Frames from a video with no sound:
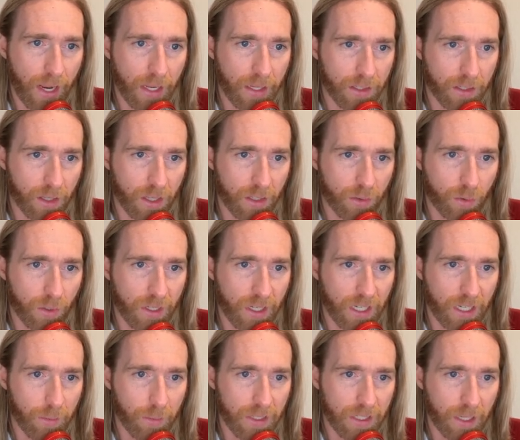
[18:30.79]
And so this would
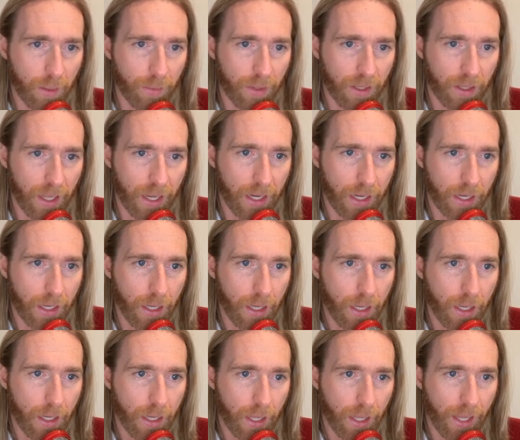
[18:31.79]
need to be something
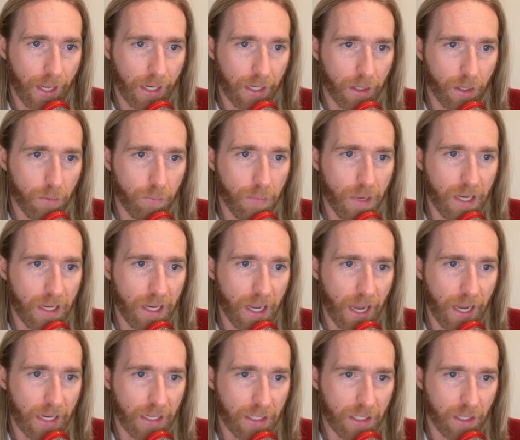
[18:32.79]
like
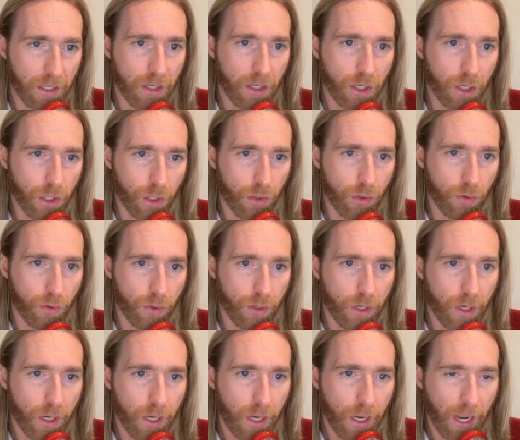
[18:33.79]
midnight to noon,
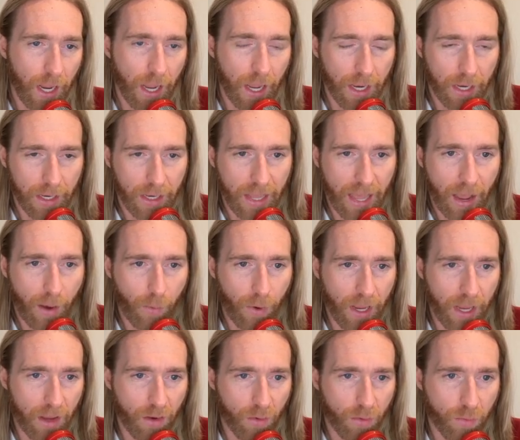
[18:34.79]
and that
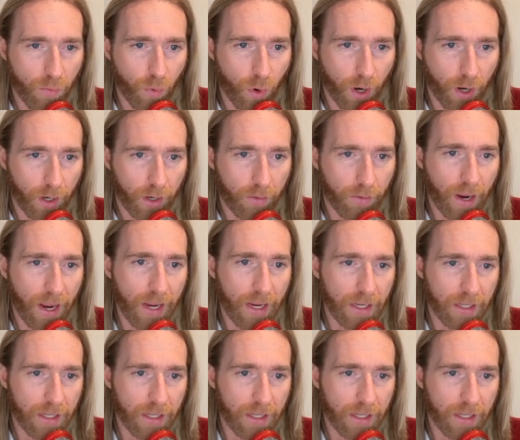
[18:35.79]
way it would work, right?